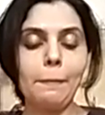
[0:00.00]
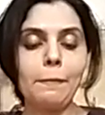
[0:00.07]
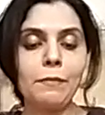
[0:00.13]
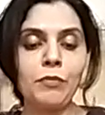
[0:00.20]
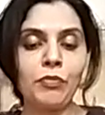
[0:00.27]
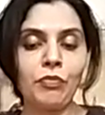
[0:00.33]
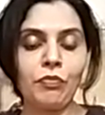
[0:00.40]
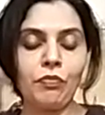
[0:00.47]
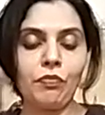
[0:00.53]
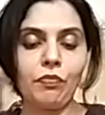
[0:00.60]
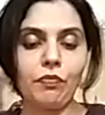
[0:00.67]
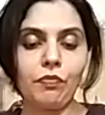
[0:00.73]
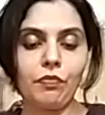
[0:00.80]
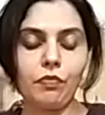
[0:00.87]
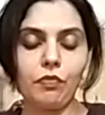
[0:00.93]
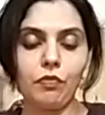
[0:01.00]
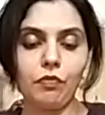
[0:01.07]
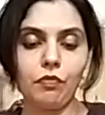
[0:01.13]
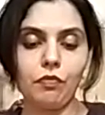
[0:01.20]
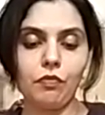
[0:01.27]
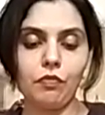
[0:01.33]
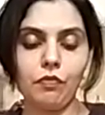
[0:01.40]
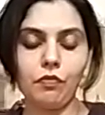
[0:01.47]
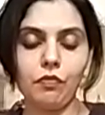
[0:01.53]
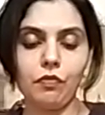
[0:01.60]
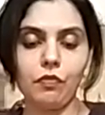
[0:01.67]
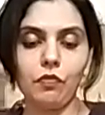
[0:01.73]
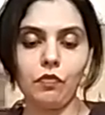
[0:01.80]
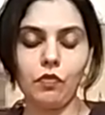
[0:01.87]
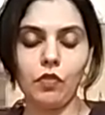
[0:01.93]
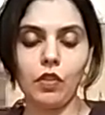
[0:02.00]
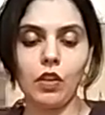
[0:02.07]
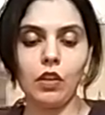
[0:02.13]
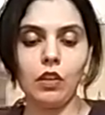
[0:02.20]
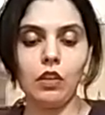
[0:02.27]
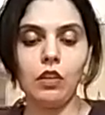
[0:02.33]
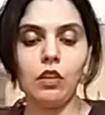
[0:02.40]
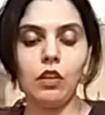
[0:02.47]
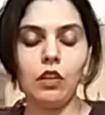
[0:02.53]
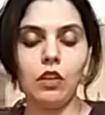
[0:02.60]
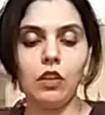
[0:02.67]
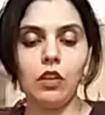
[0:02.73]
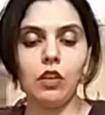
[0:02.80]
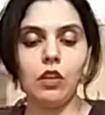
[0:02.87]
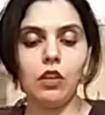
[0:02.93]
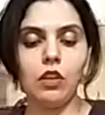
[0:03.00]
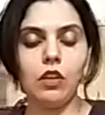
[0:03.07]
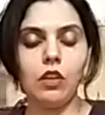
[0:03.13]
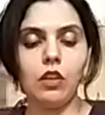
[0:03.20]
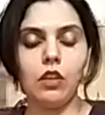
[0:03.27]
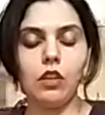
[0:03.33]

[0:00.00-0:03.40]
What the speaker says: (silence)